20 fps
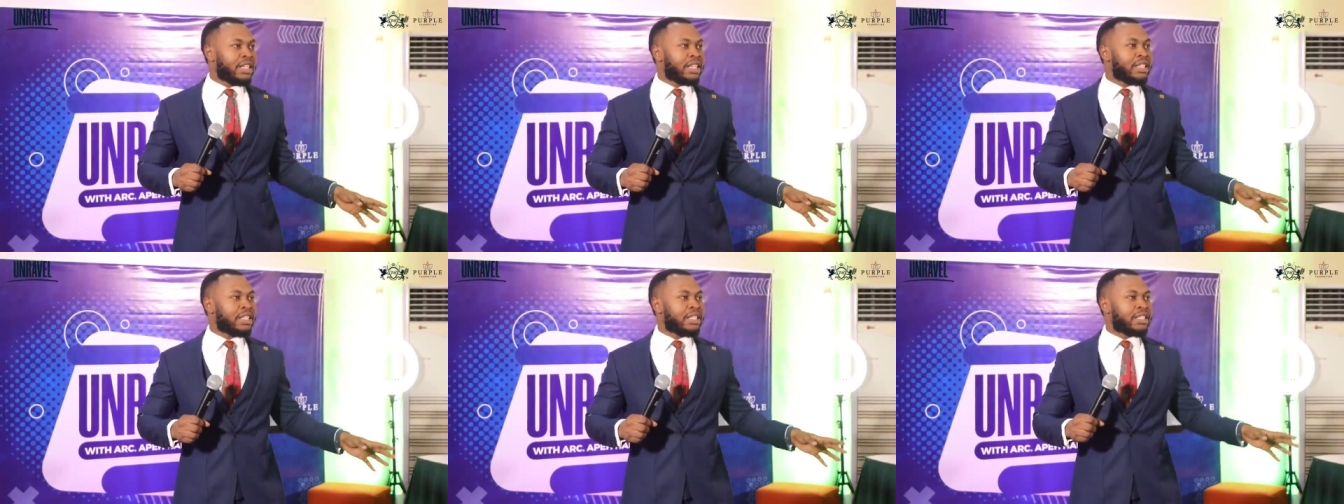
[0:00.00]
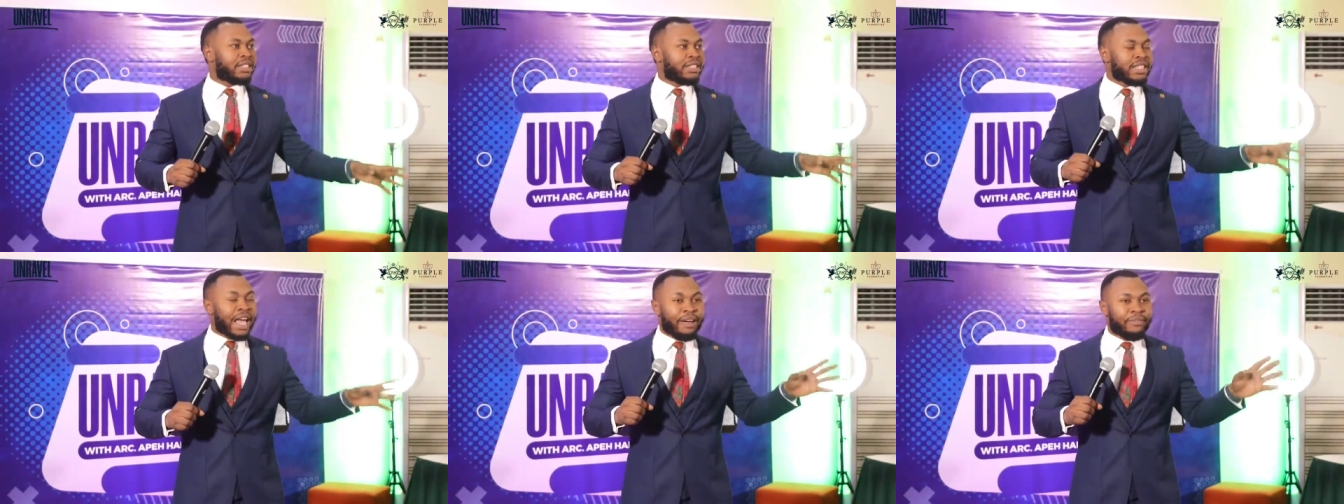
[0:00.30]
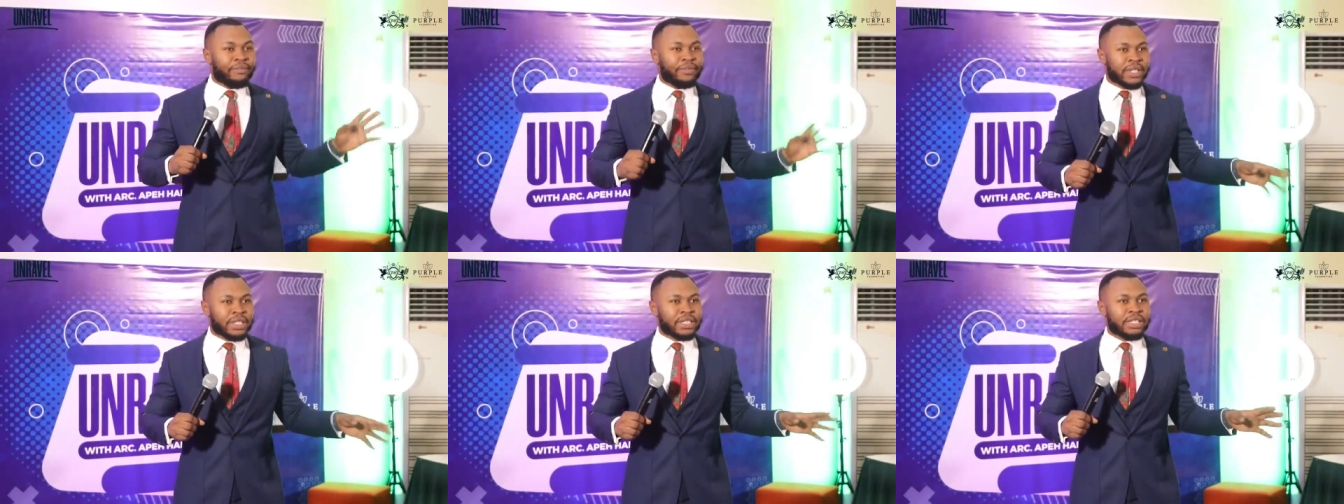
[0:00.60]

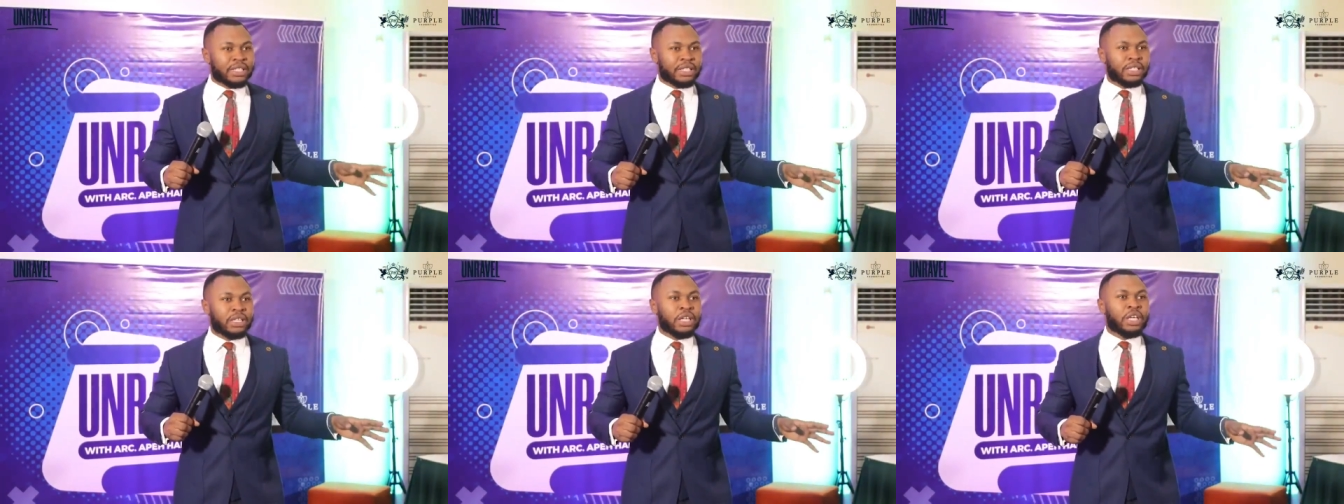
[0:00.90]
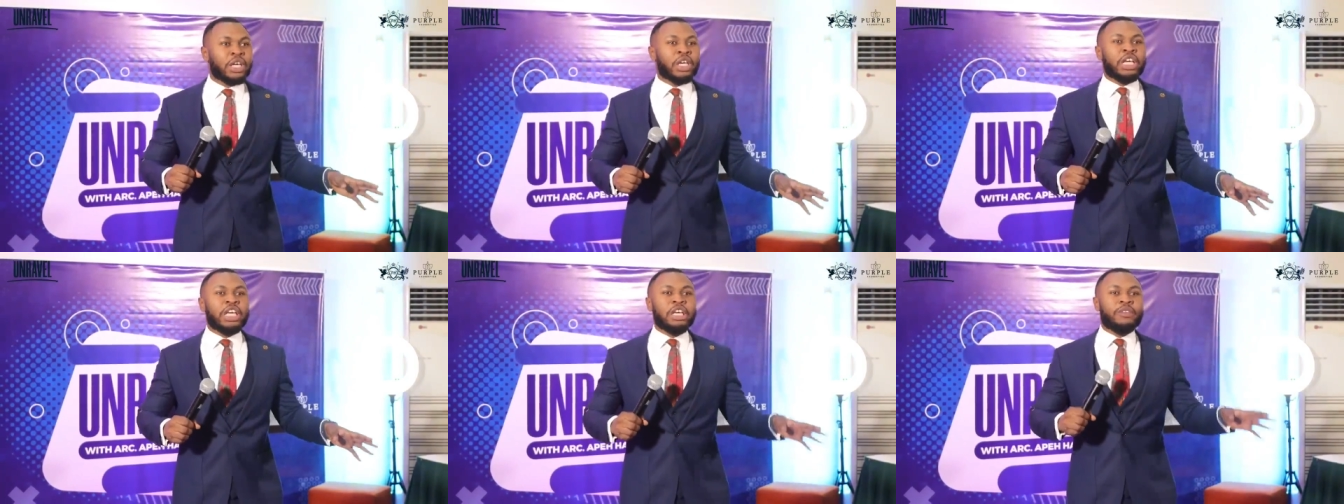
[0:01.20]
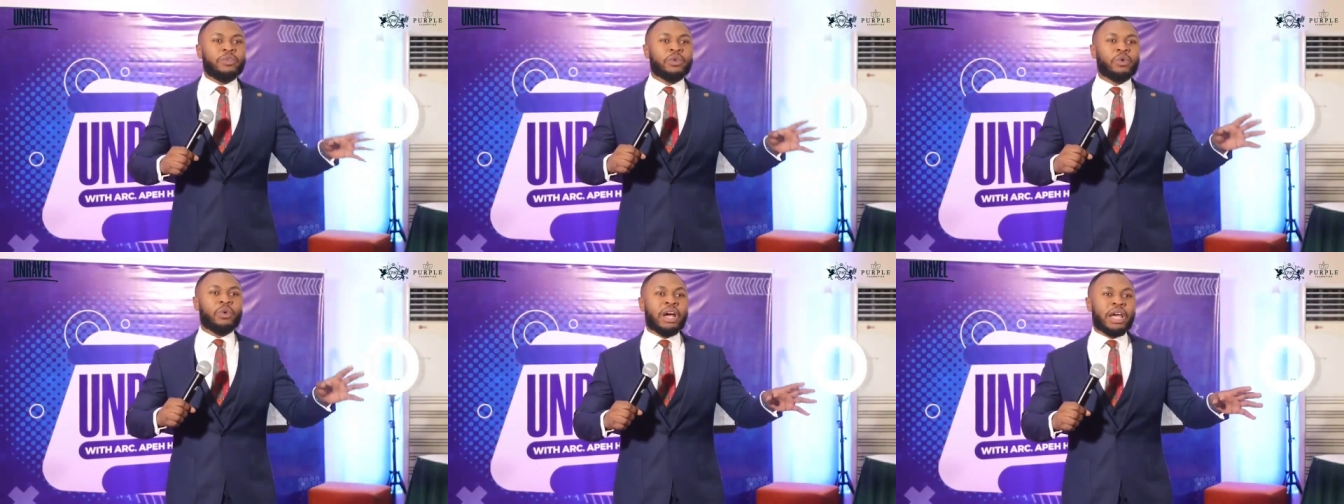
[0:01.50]
Service.
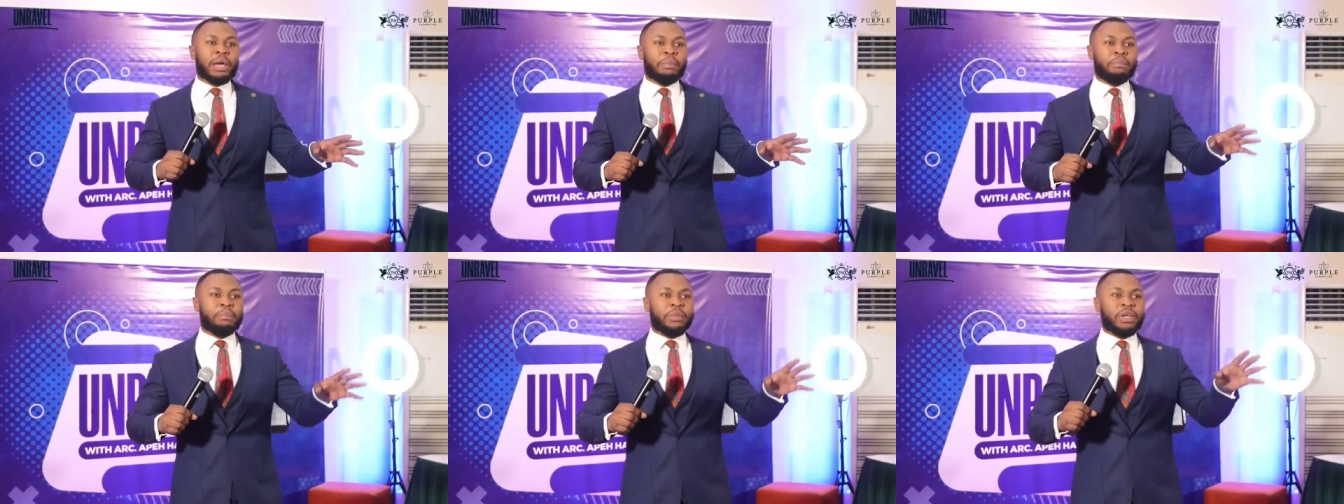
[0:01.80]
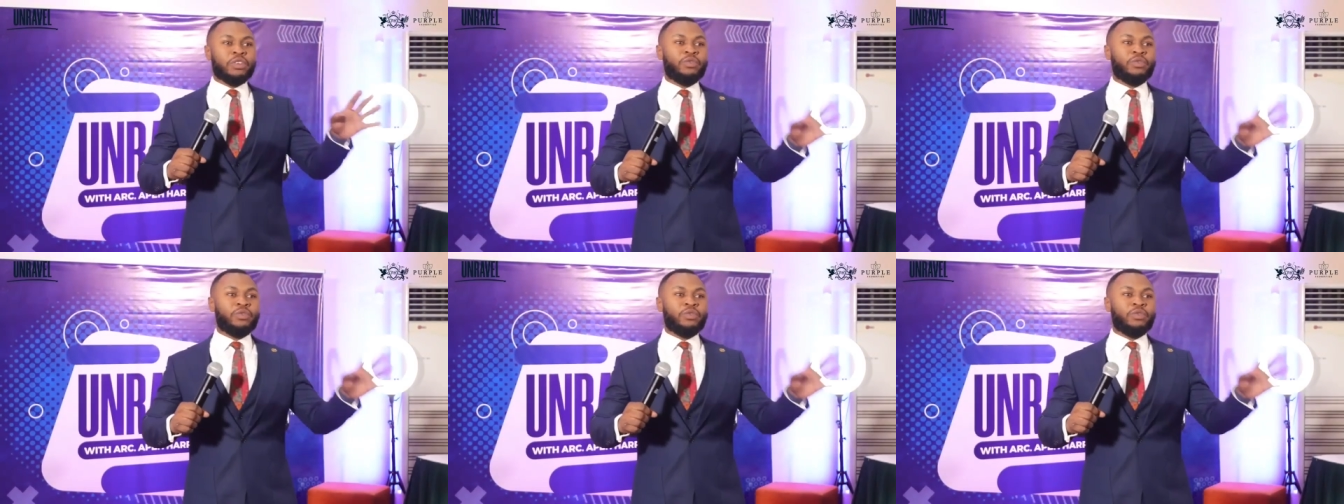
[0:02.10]
If you are a,